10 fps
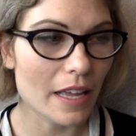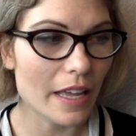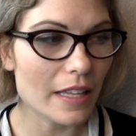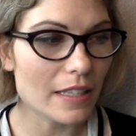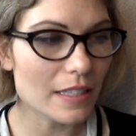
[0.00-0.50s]

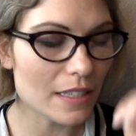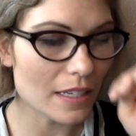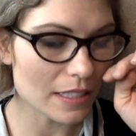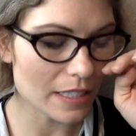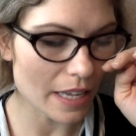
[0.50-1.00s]
This is
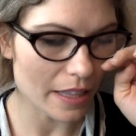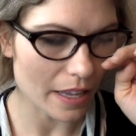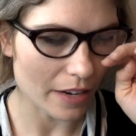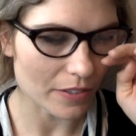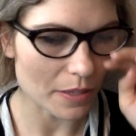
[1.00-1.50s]
not to say
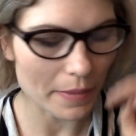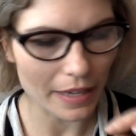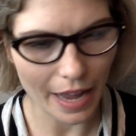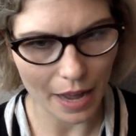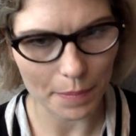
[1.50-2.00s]
that if something
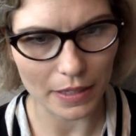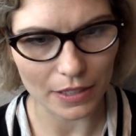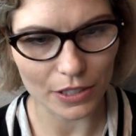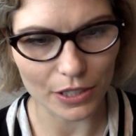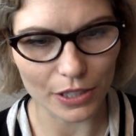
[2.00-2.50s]

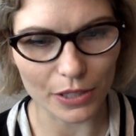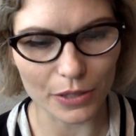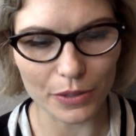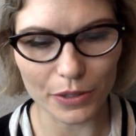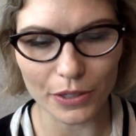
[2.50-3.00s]
happens to
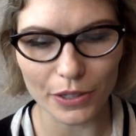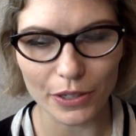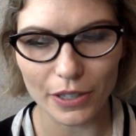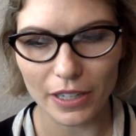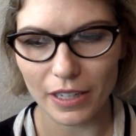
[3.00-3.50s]
you
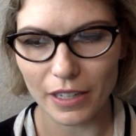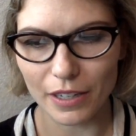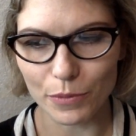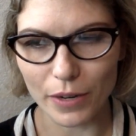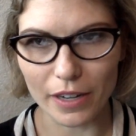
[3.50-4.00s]

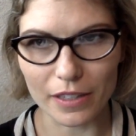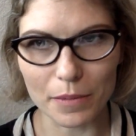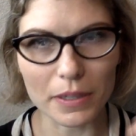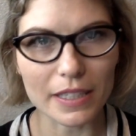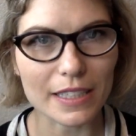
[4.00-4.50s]
where the
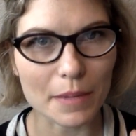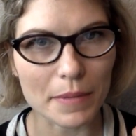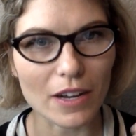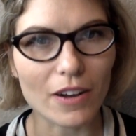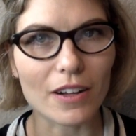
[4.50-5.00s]
police can
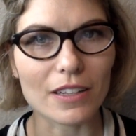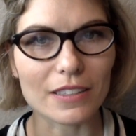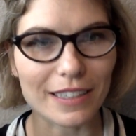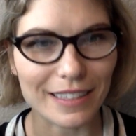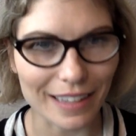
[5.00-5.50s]
be called
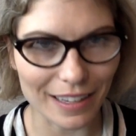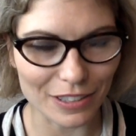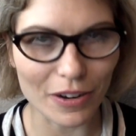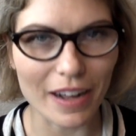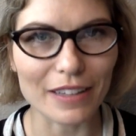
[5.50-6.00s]
and a
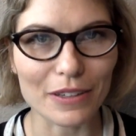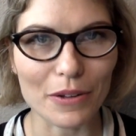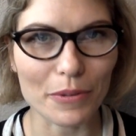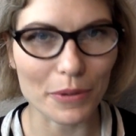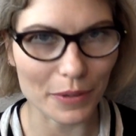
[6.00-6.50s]
trial go
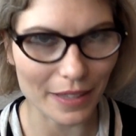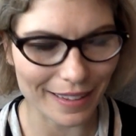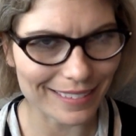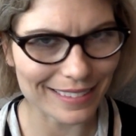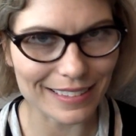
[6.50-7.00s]
through,
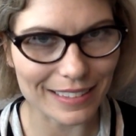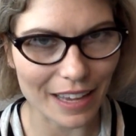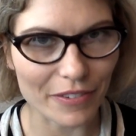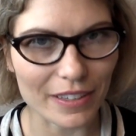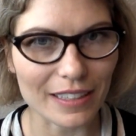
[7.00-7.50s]

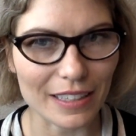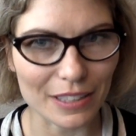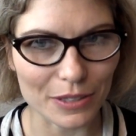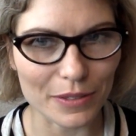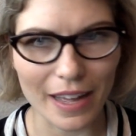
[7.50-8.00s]
definitely
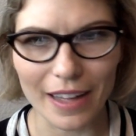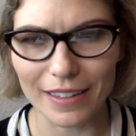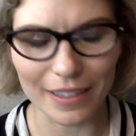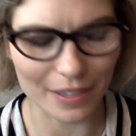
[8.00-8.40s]
do that,